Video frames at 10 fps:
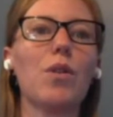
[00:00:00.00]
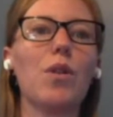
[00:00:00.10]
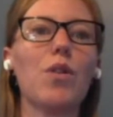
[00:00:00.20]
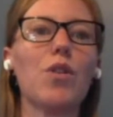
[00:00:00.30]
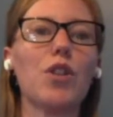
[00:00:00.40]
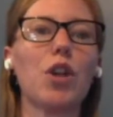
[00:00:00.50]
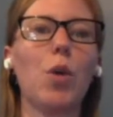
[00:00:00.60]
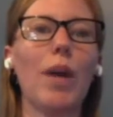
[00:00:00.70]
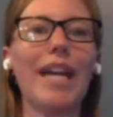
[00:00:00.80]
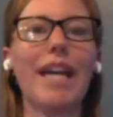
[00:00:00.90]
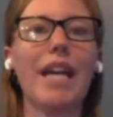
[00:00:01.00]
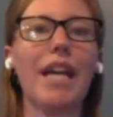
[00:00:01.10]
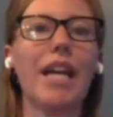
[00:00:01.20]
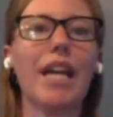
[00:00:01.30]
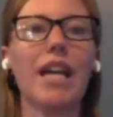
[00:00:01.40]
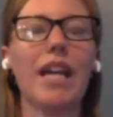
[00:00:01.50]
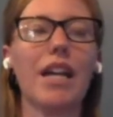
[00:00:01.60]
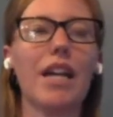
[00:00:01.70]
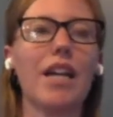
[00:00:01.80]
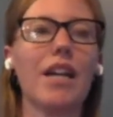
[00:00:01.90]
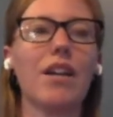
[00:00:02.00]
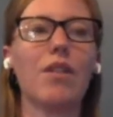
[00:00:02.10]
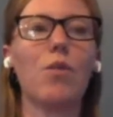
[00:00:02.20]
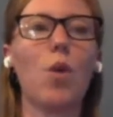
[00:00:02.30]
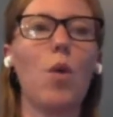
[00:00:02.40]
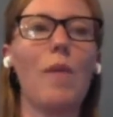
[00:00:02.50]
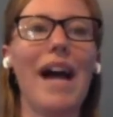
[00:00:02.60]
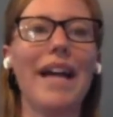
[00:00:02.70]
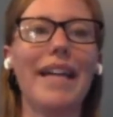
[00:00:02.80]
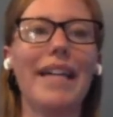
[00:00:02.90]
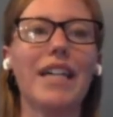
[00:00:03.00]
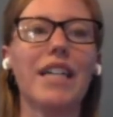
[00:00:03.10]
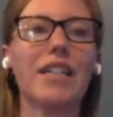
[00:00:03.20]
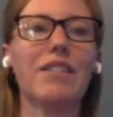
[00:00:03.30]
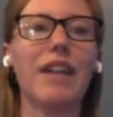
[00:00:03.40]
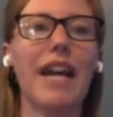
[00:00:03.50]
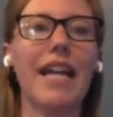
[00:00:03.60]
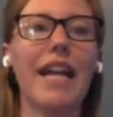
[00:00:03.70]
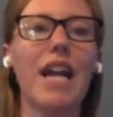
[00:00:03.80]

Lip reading: just a quick roll back here, right?